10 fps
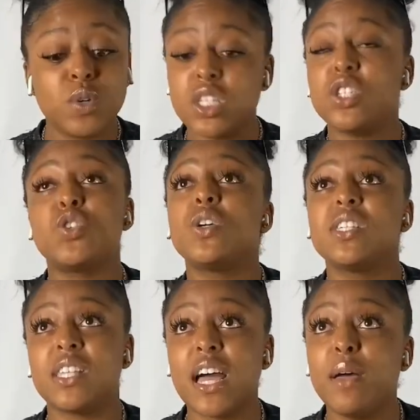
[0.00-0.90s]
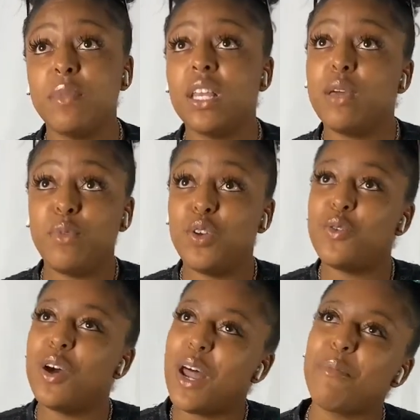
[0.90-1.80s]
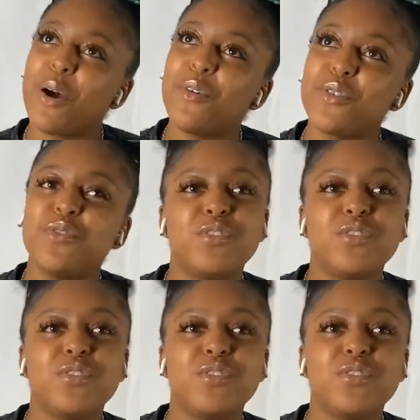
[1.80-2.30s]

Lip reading: your assignment. Let me do what I'm going to do.